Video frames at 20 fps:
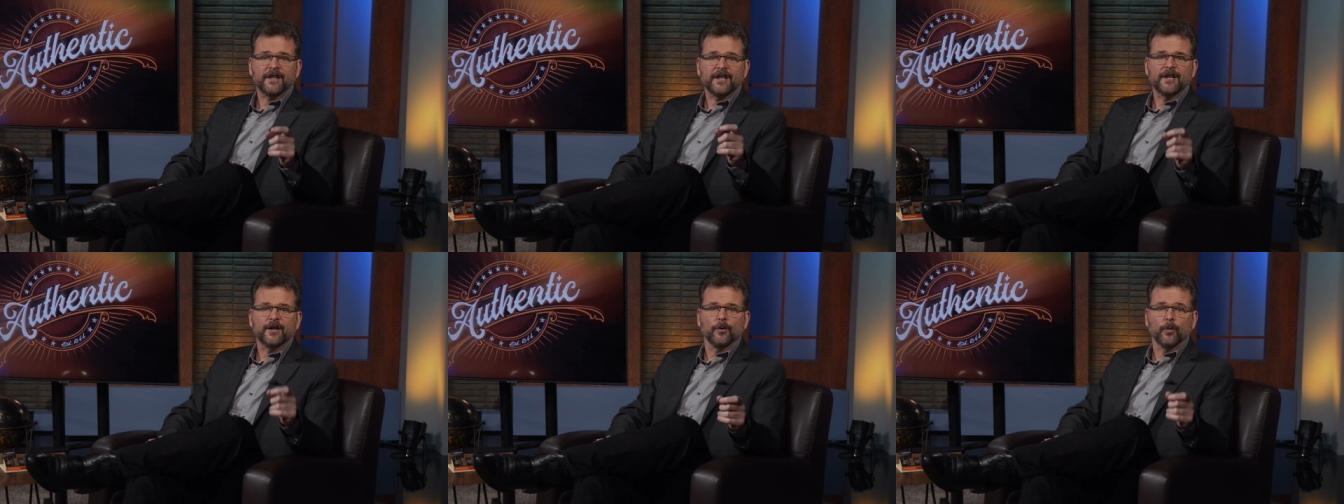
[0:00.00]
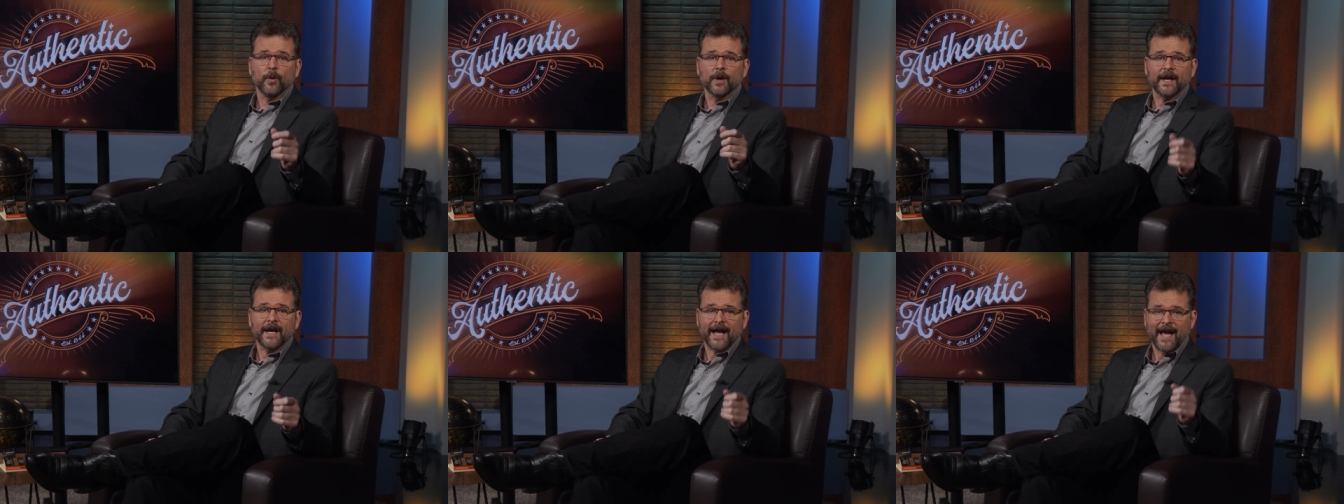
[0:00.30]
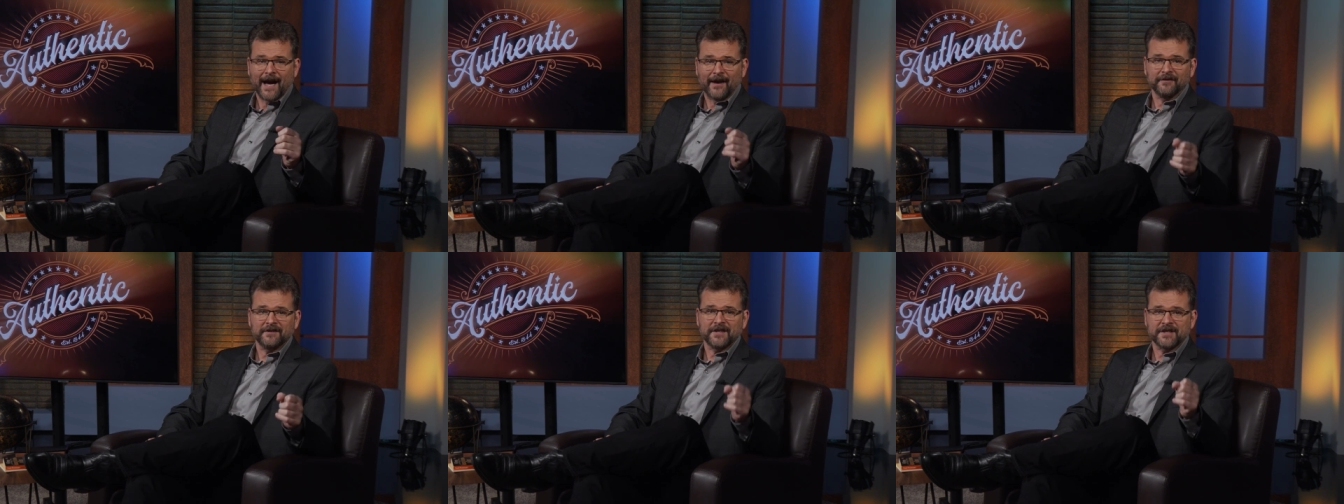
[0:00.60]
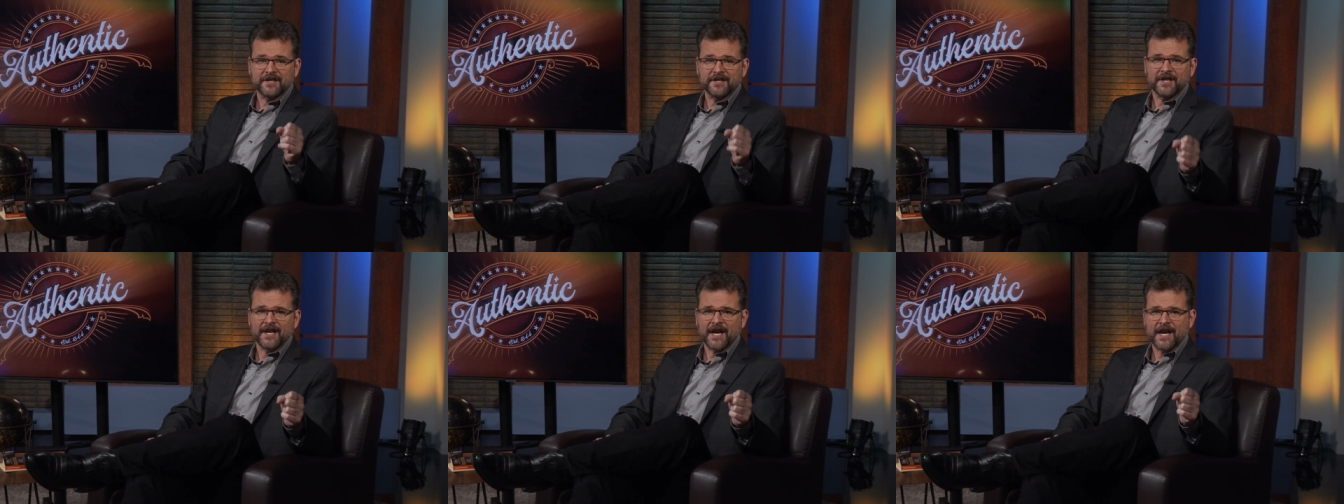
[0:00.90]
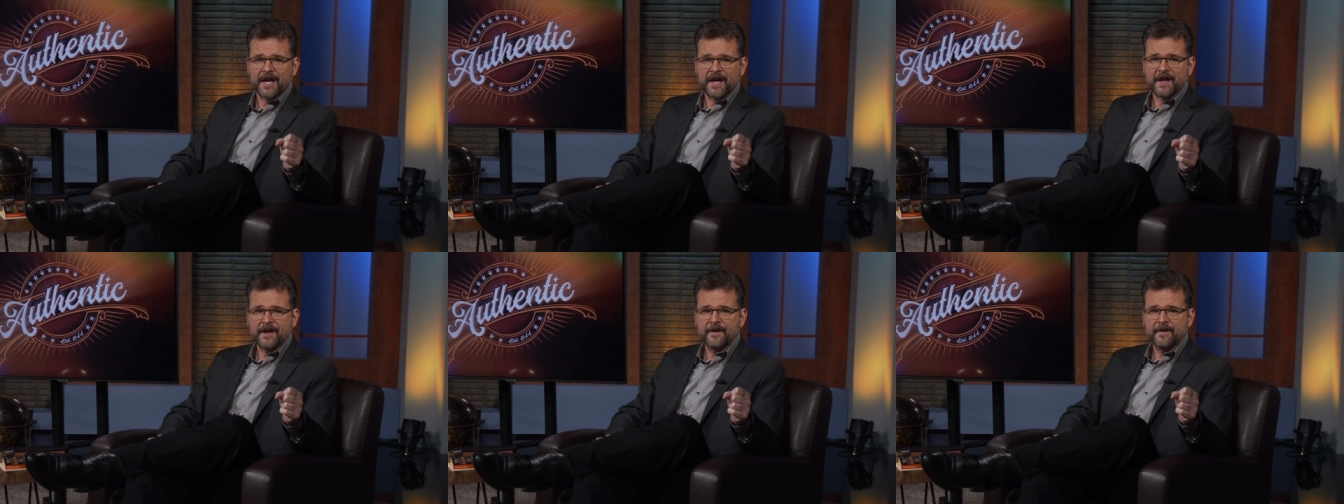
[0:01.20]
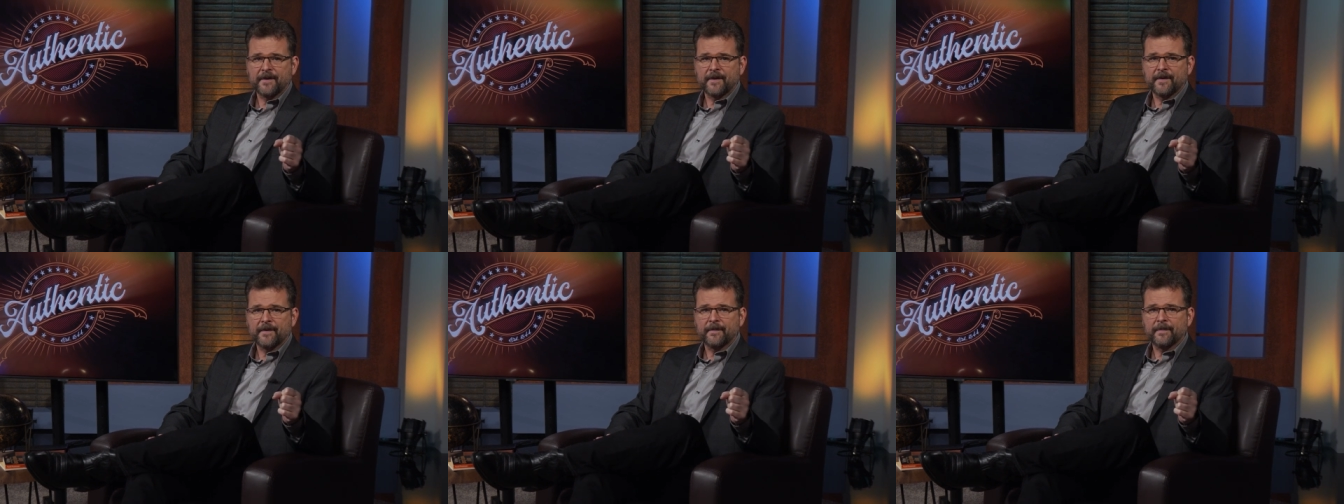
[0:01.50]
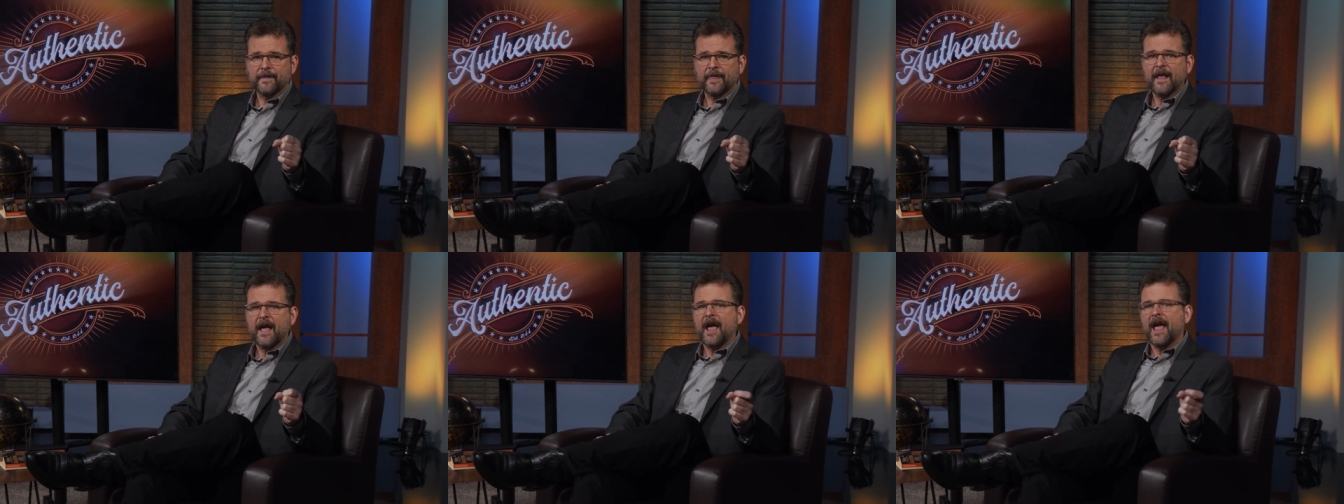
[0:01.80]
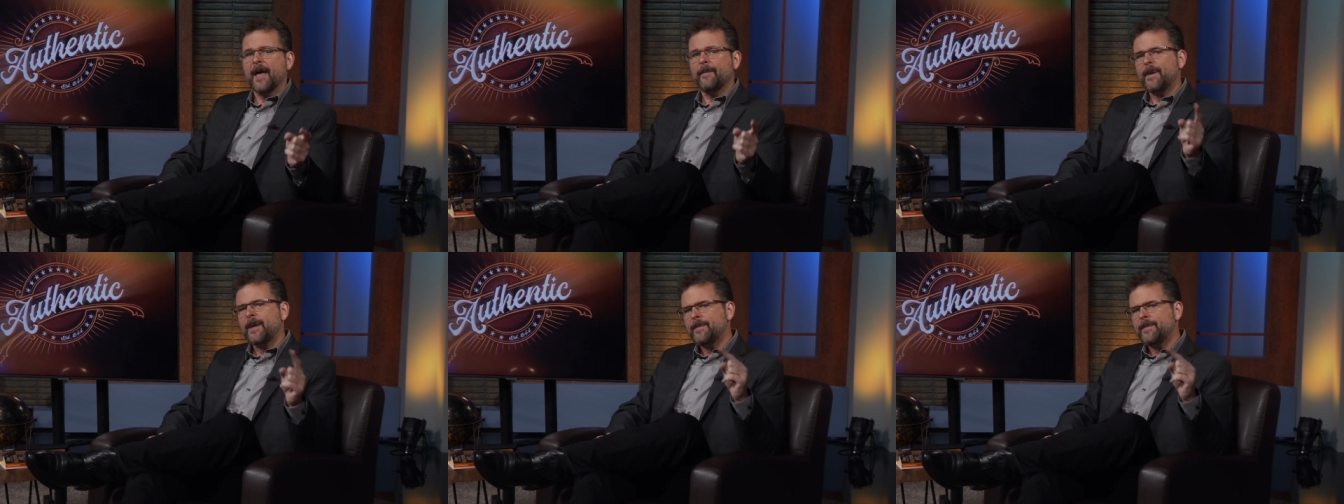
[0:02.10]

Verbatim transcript: to hear what I have to say. And